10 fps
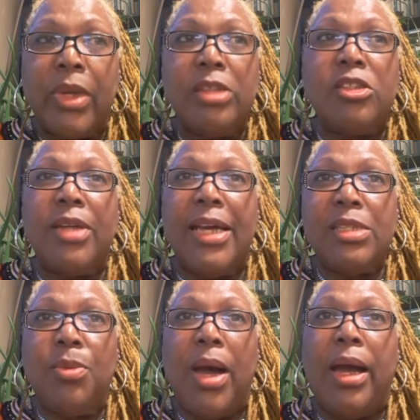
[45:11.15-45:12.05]
So that's
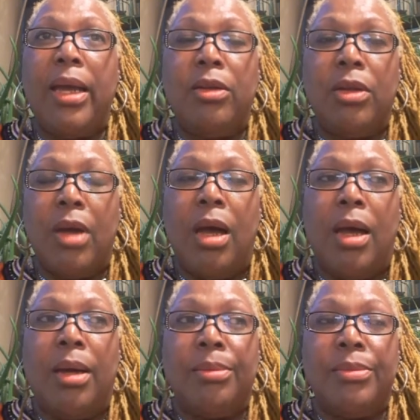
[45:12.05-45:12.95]
why
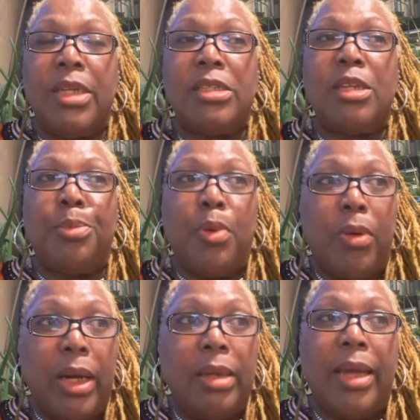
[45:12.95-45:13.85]
um, it's
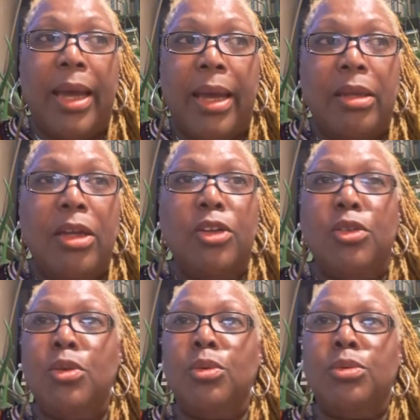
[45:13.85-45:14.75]
important that
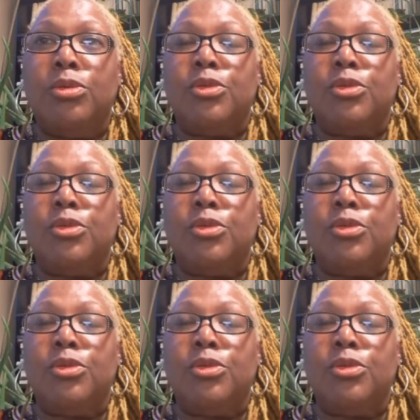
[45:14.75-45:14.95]
you